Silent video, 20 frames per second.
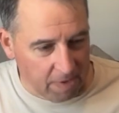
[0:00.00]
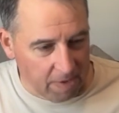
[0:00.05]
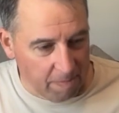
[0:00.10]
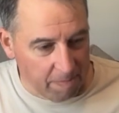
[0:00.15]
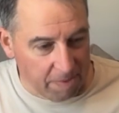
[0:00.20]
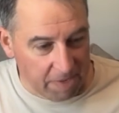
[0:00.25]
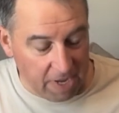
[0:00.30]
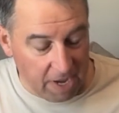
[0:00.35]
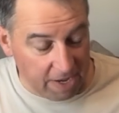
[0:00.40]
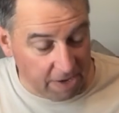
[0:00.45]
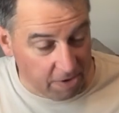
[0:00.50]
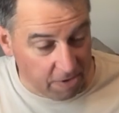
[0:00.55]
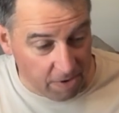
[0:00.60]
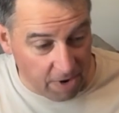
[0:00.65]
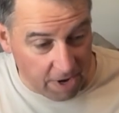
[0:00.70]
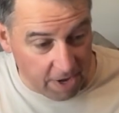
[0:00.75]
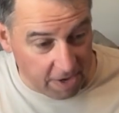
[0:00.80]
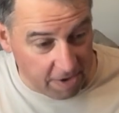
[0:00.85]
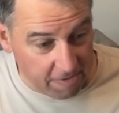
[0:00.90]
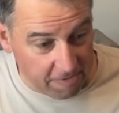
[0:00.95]
But I
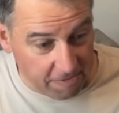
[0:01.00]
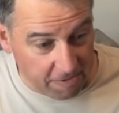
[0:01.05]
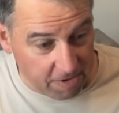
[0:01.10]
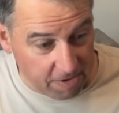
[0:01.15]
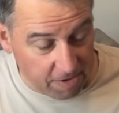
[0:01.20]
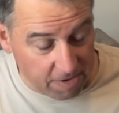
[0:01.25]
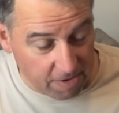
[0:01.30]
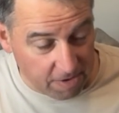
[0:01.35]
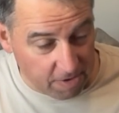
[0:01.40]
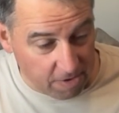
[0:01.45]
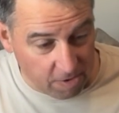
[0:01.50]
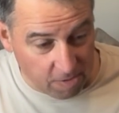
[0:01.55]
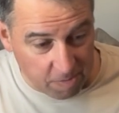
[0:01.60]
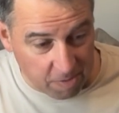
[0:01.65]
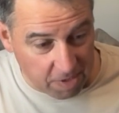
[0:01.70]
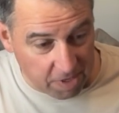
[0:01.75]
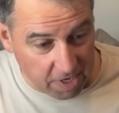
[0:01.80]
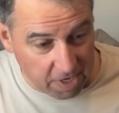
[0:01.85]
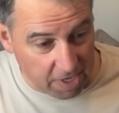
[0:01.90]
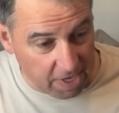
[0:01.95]
craved
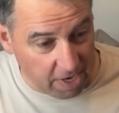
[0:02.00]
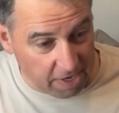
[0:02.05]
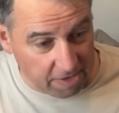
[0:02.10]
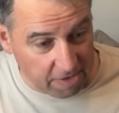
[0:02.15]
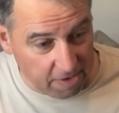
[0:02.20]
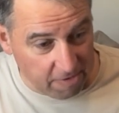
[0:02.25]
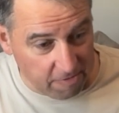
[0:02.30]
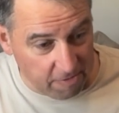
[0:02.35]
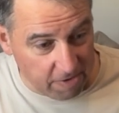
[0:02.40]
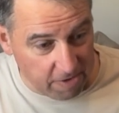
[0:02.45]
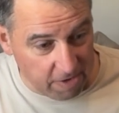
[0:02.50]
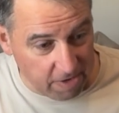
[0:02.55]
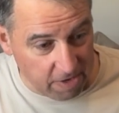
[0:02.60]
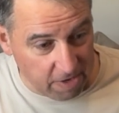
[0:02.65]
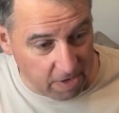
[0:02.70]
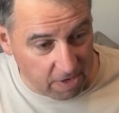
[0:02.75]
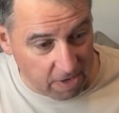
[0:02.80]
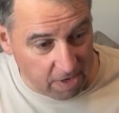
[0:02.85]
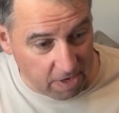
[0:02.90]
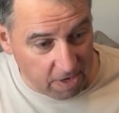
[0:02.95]
human
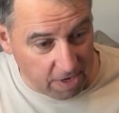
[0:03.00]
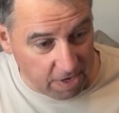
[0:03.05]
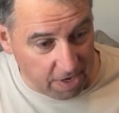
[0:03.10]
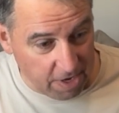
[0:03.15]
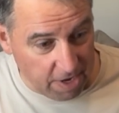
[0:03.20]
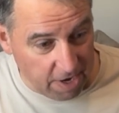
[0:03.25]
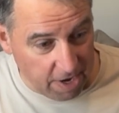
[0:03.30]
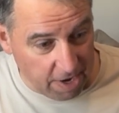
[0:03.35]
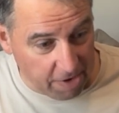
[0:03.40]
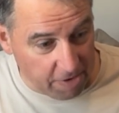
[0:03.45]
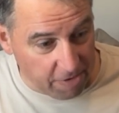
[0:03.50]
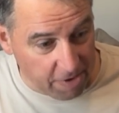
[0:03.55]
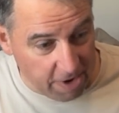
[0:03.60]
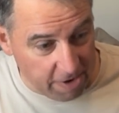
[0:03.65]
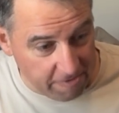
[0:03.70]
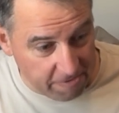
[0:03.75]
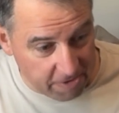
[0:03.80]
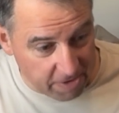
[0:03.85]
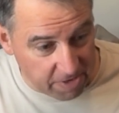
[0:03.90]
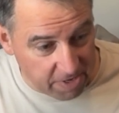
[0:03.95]
connectivity. I
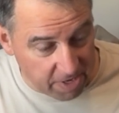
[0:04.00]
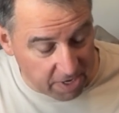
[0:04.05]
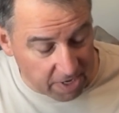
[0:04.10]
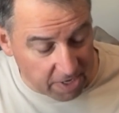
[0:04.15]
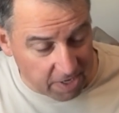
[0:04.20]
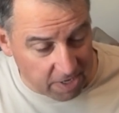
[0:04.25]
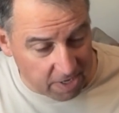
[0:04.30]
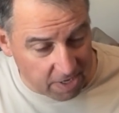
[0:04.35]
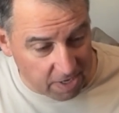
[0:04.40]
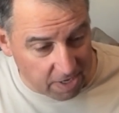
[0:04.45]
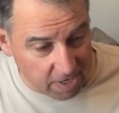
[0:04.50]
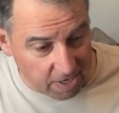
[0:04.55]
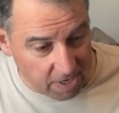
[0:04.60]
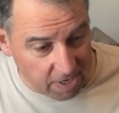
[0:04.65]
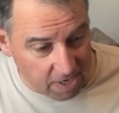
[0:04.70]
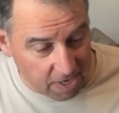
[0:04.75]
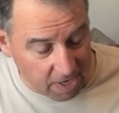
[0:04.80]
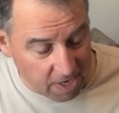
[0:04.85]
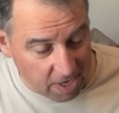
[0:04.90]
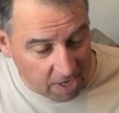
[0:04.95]
craved dignity.